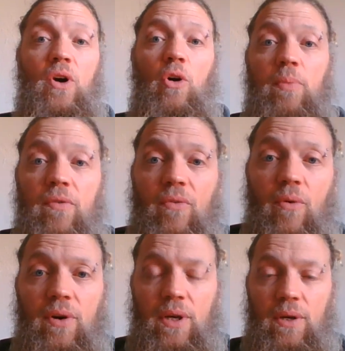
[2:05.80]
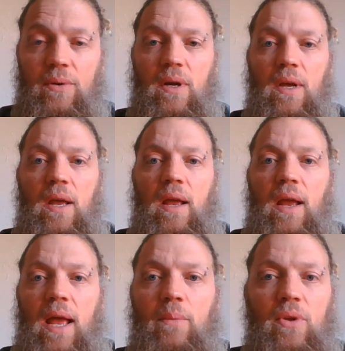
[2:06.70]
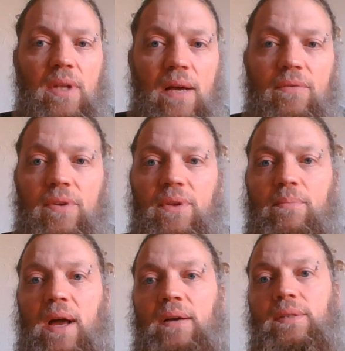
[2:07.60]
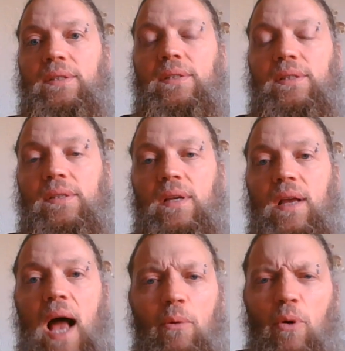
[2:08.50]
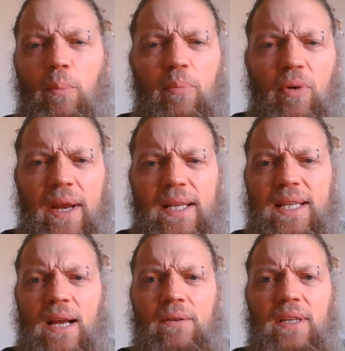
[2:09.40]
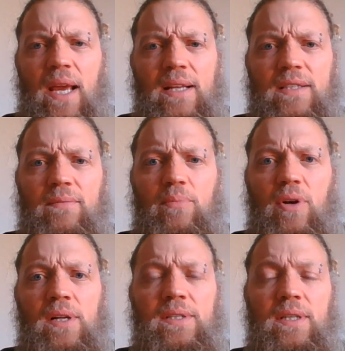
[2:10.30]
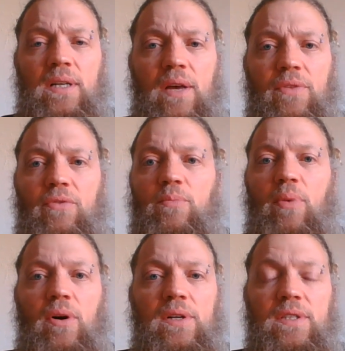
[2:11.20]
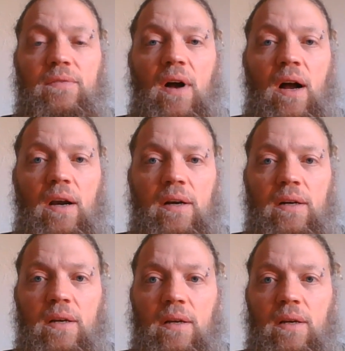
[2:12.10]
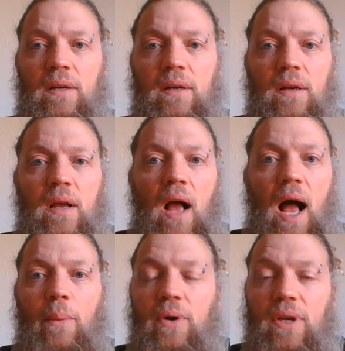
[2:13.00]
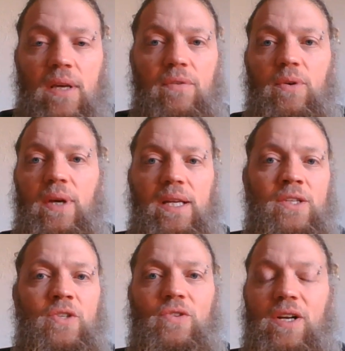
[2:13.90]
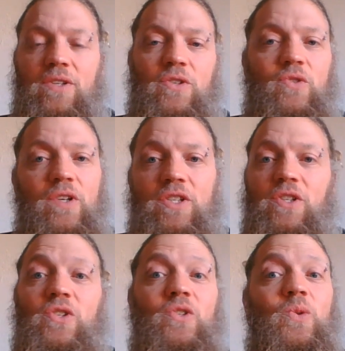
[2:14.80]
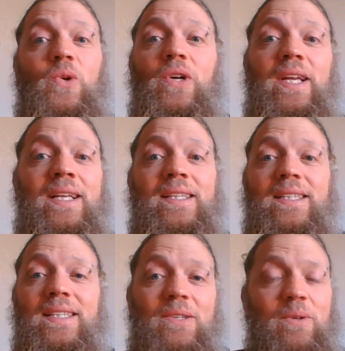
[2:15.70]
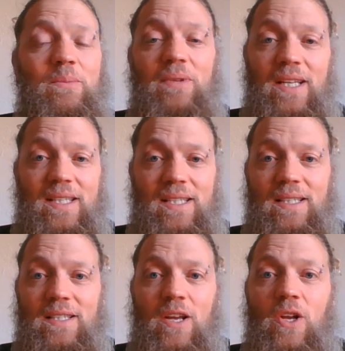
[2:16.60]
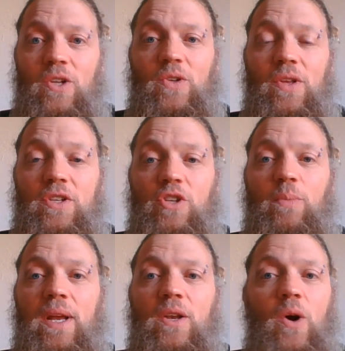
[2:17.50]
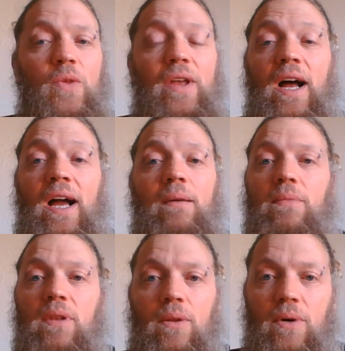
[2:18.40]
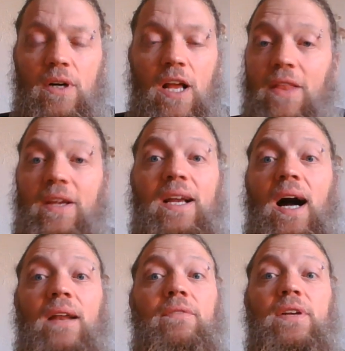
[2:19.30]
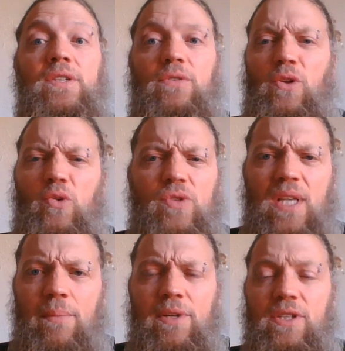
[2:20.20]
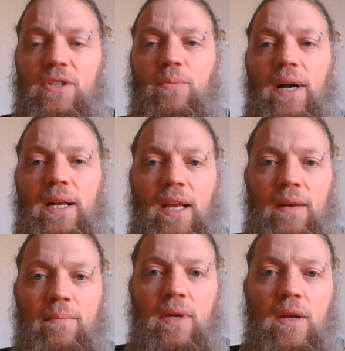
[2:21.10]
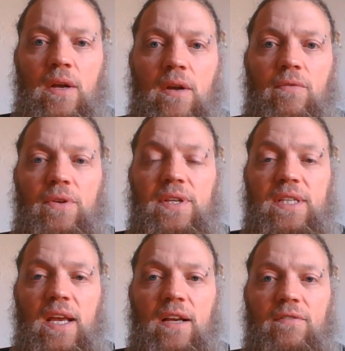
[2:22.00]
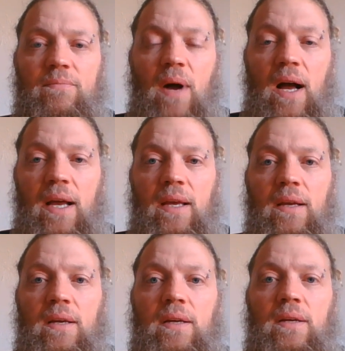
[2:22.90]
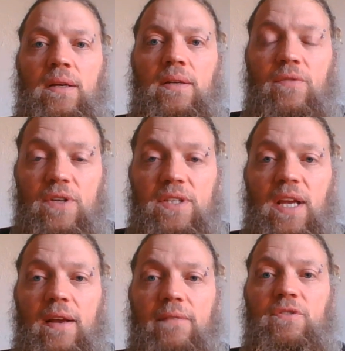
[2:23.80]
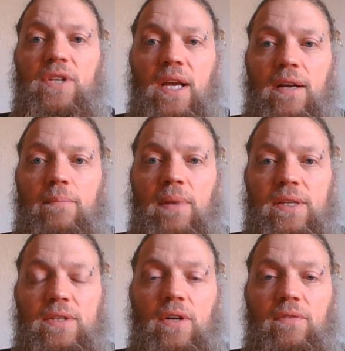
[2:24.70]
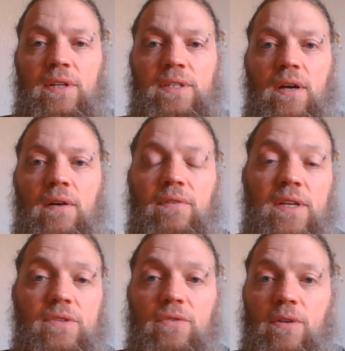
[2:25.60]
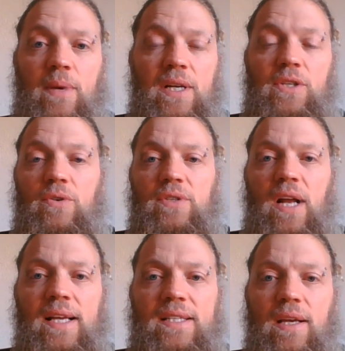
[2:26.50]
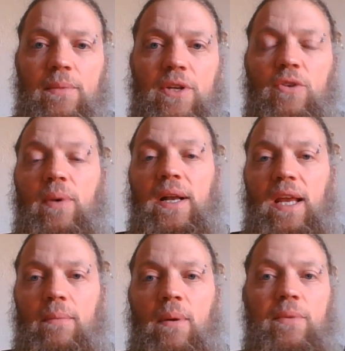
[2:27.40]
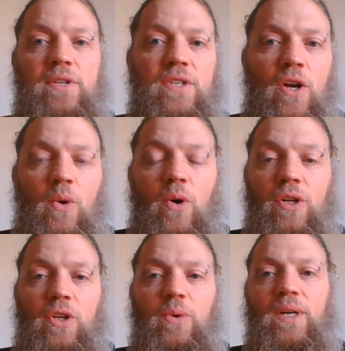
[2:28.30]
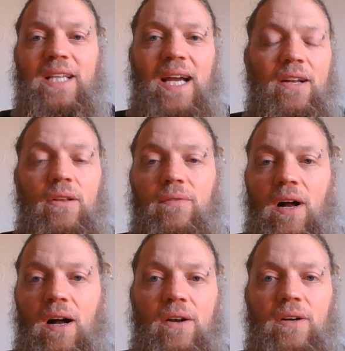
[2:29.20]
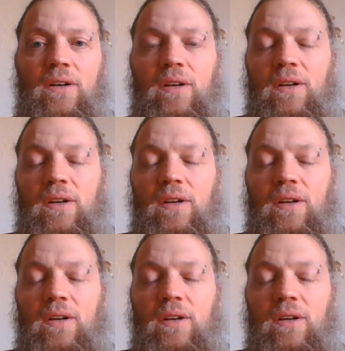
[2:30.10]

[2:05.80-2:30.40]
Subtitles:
go before you and will level the mountains. I will break down gates of bronze and cut through bars of iron. I will give you hidden treasures, riches stored in secret places, so that you may know that I am the Lord, the God of Israel, who summoned you by name, for the sake of Jacob, my servant, of Israel, my chosen. I summon you by name and bestow on you a title of honor.